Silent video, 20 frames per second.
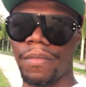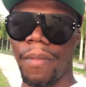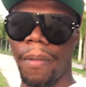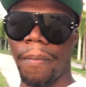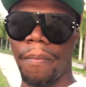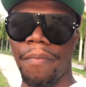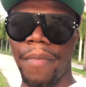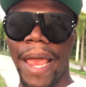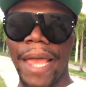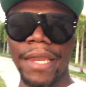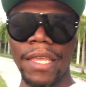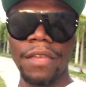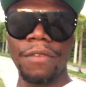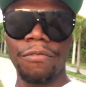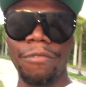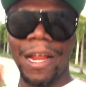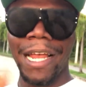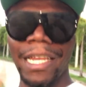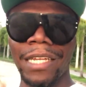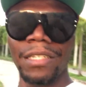many
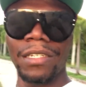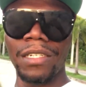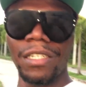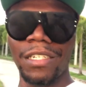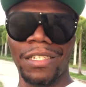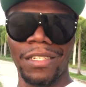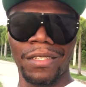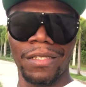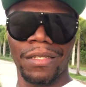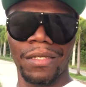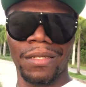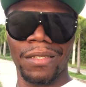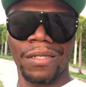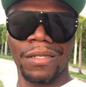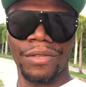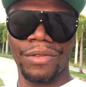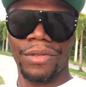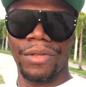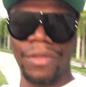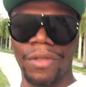ranges
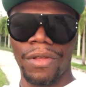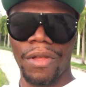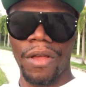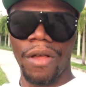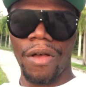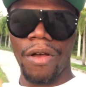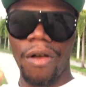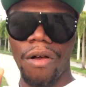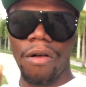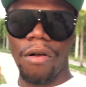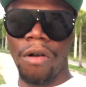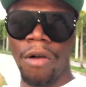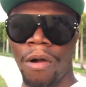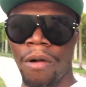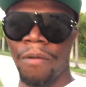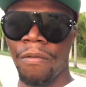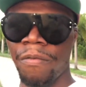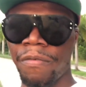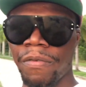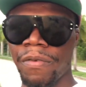
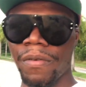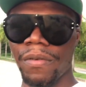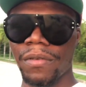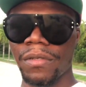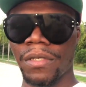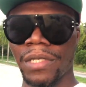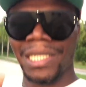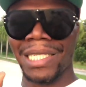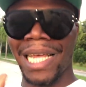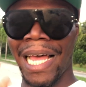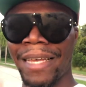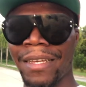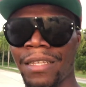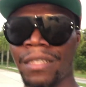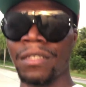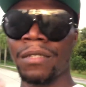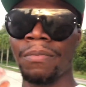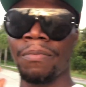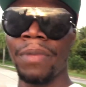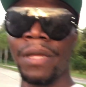of
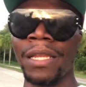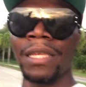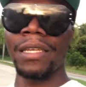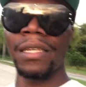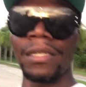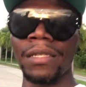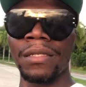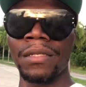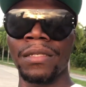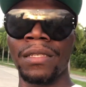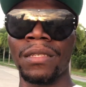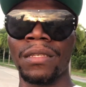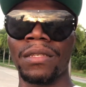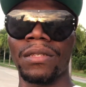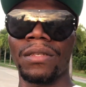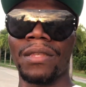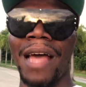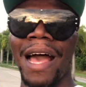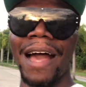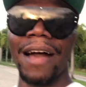psychic abilities
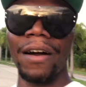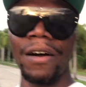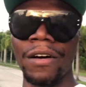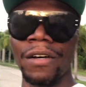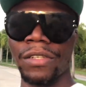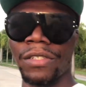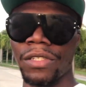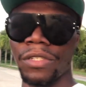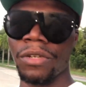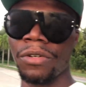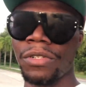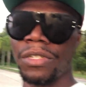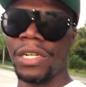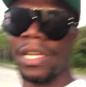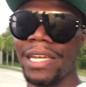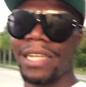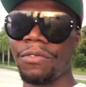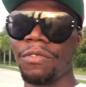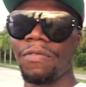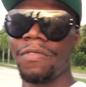that are
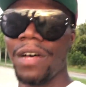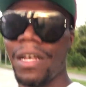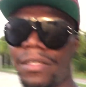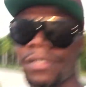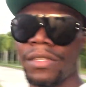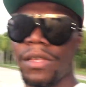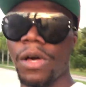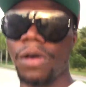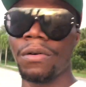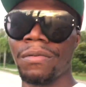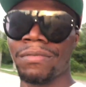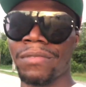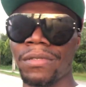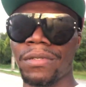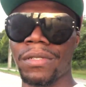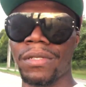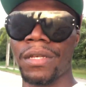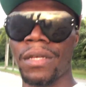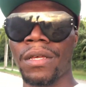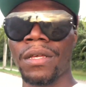associated with
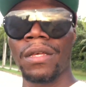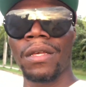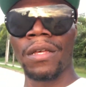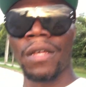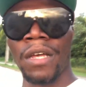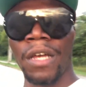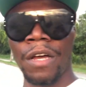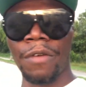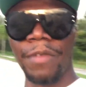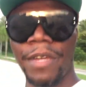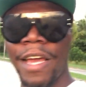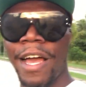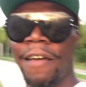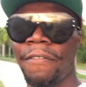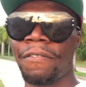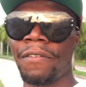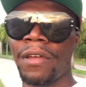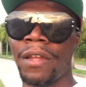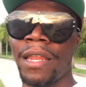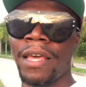ourselves. We
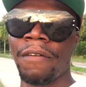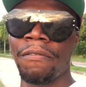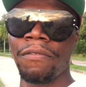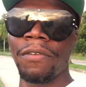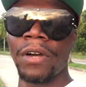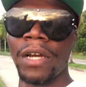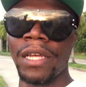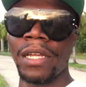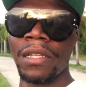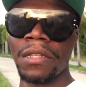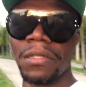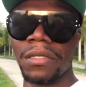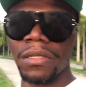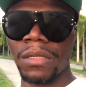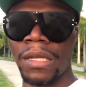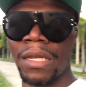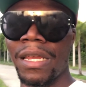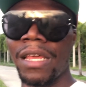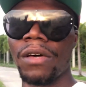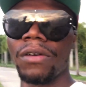have clairvoyance,
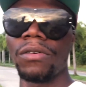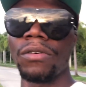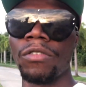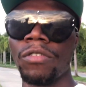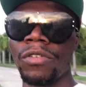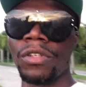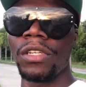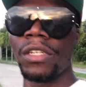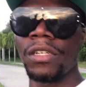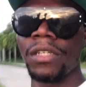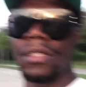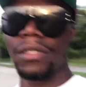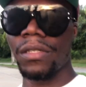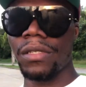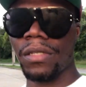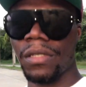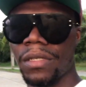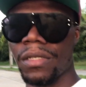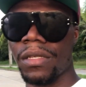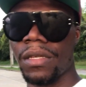
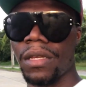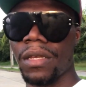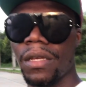clairaudience,